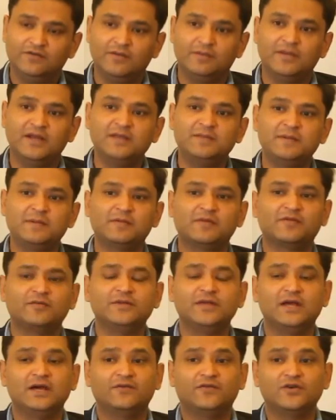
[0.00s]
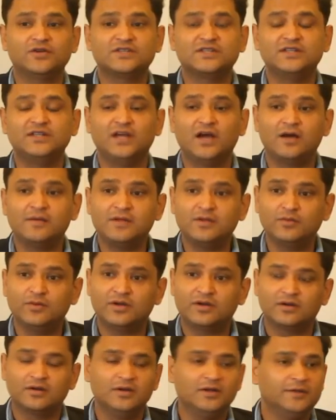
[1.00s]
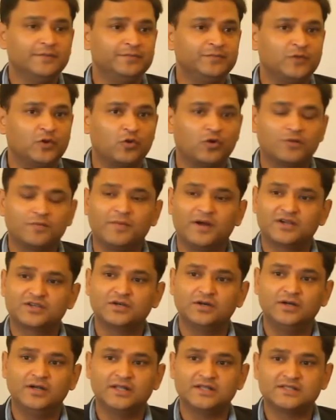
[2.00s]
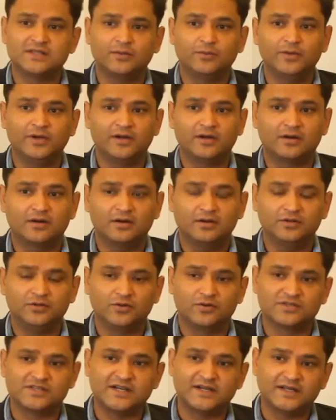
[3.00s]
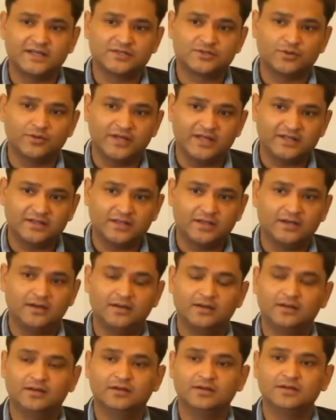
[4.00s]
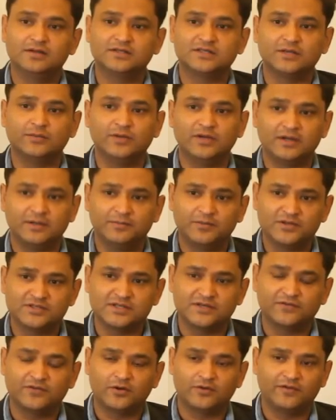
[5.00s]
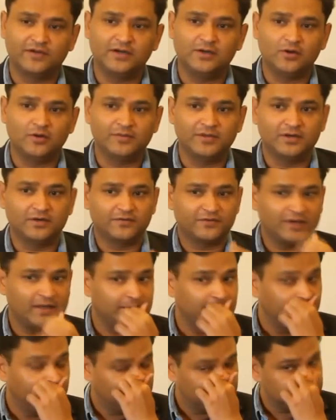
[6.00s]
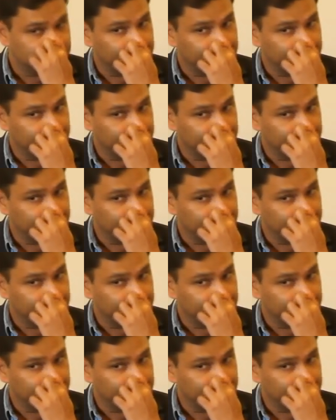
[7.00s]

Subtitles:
Where many people from the Air Force and the Army were court-martialed and some were, sentenced to death and some were imprisoned for a very long period of time.